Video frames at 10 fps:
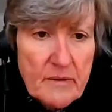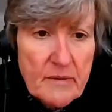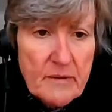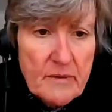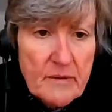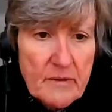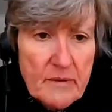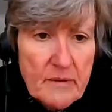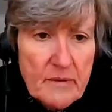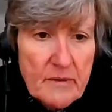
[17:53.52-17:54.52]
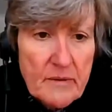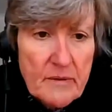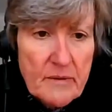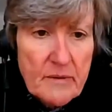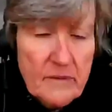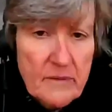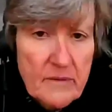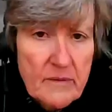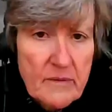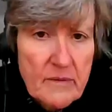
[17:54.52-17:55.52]

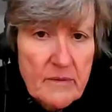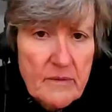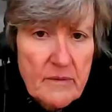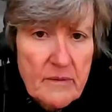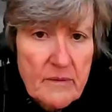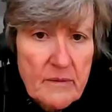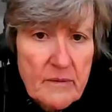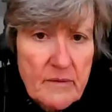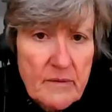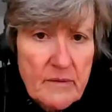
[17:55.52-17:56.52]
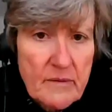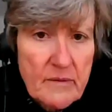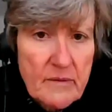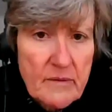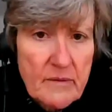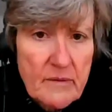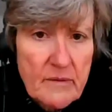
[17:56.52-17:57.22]
(silent)